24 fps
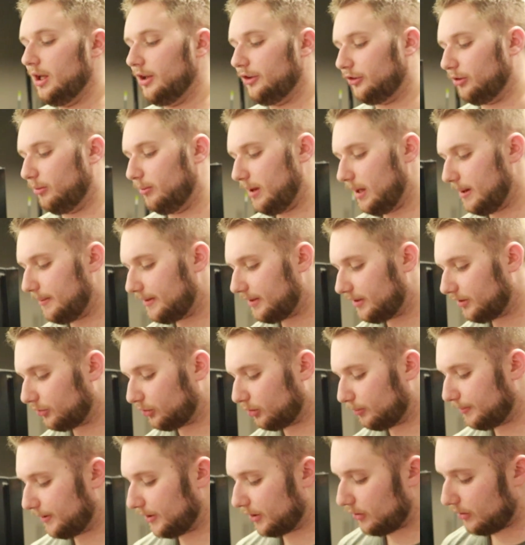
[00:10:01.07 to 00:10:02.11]
So maybe these
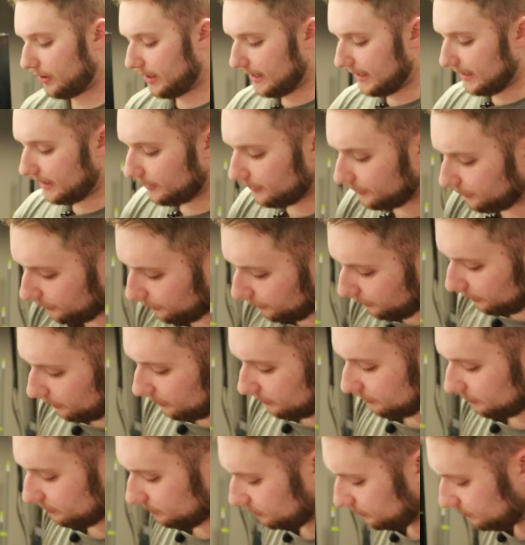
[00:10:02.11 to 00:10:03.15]
are bigger eggs,
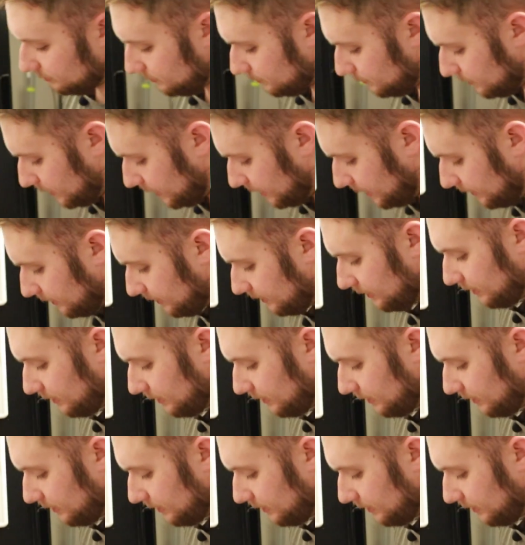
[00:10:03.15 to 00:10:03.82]
but